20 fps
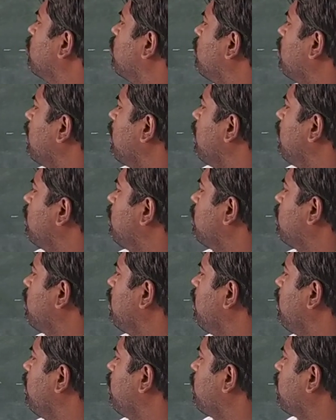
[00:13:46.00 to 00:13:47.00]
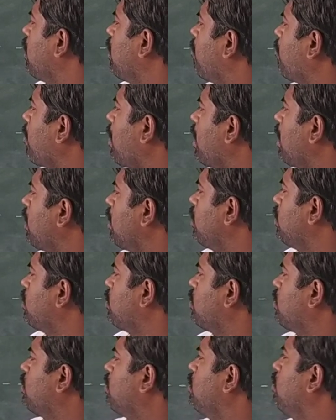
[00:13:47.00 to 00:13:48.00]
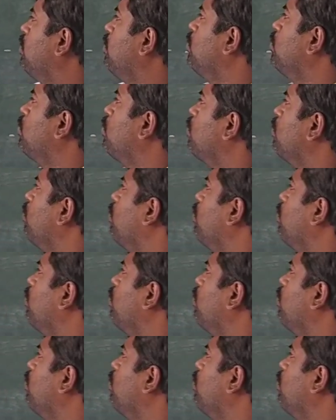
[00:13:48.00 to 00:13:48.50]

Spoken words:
So this initial part is due